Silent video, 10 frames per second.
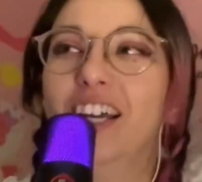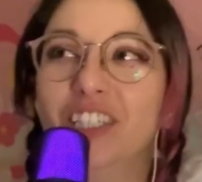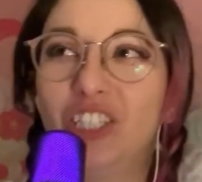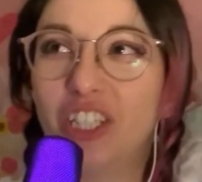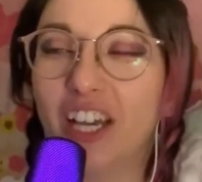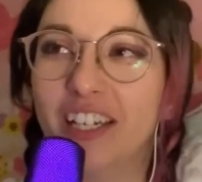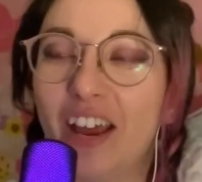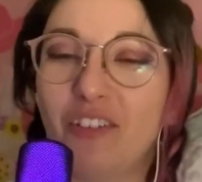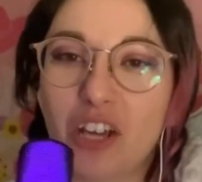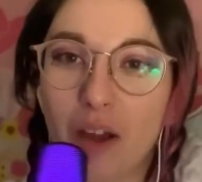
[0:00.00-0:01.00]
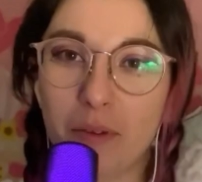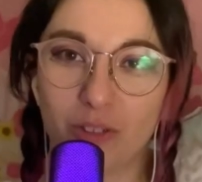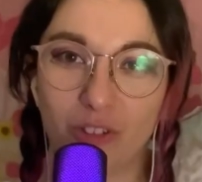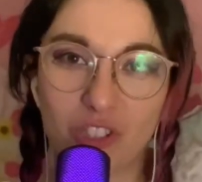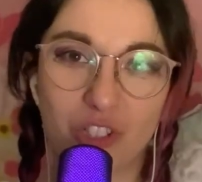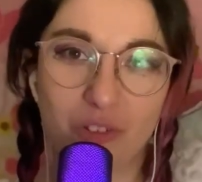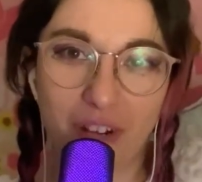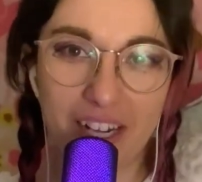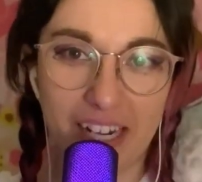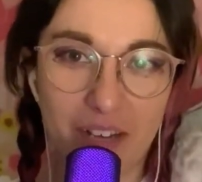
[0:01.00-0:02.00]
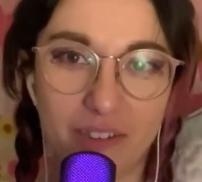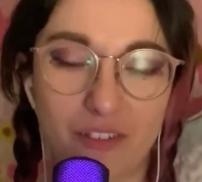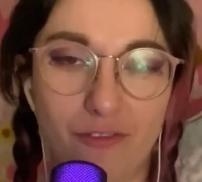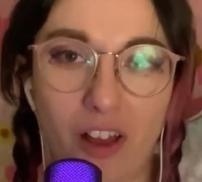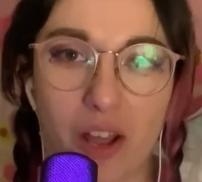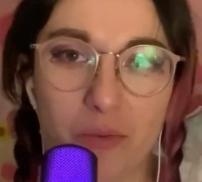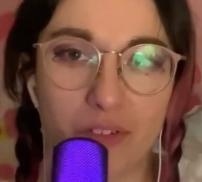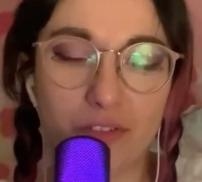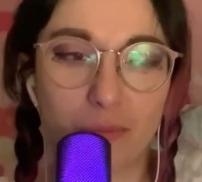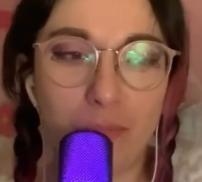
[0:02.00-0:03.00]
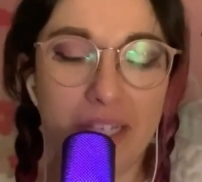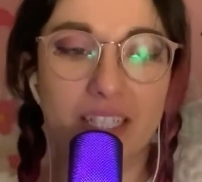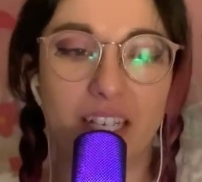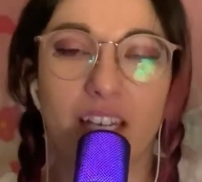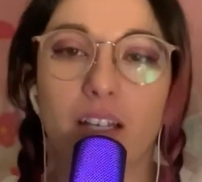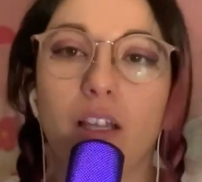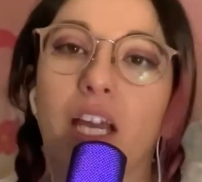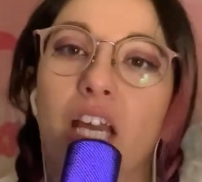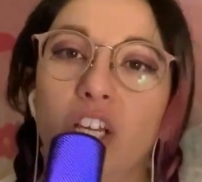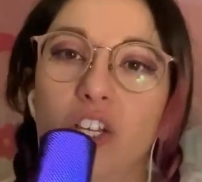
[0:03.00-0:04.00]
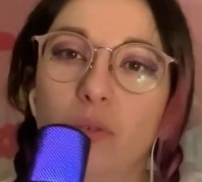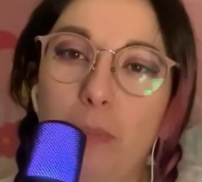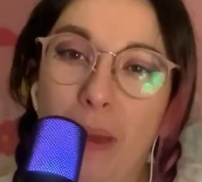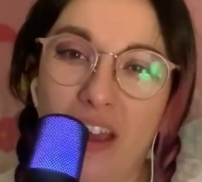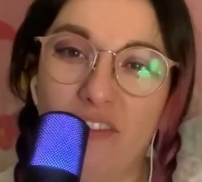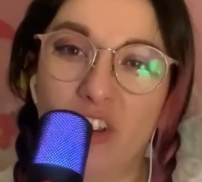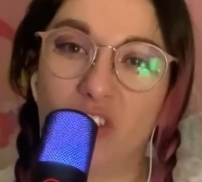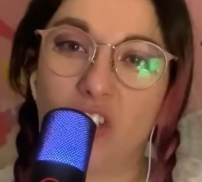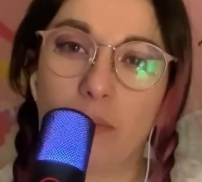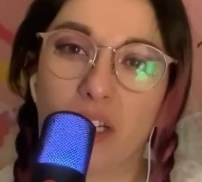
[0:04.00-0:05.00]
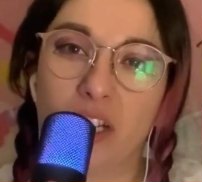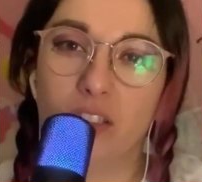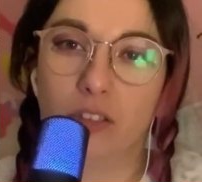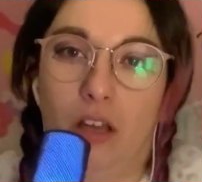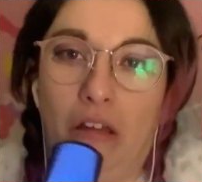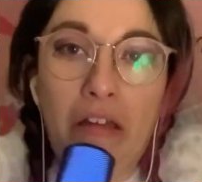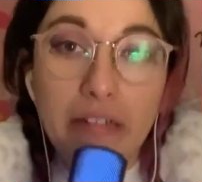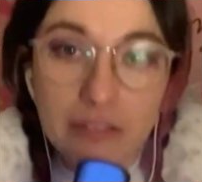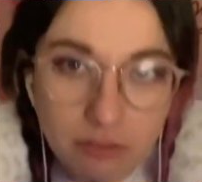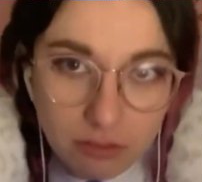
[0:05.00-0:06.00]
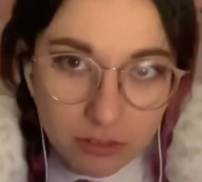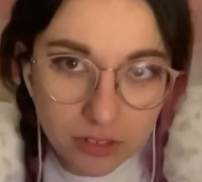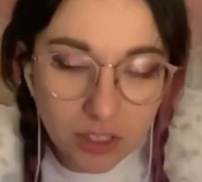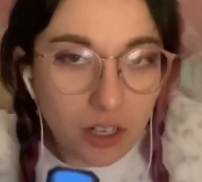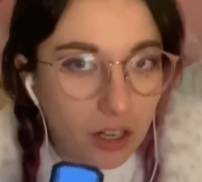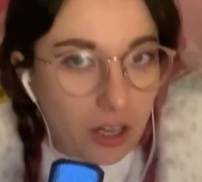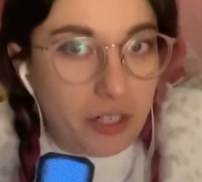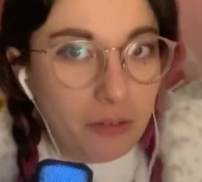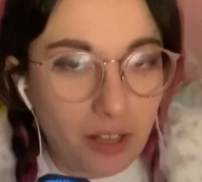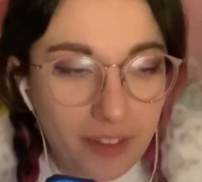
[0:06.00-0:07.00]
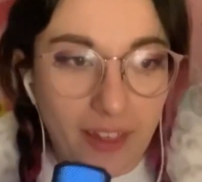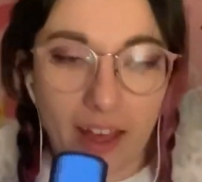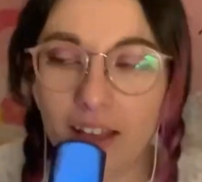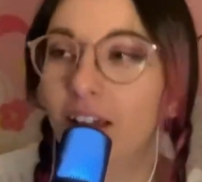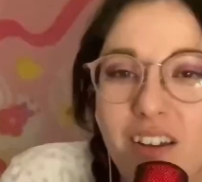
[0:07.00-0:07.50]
It's, and every time he was on screen and he was like flirting with Mindy, like, you know, in the pit of your stomach is just like, ooh, I don't like that.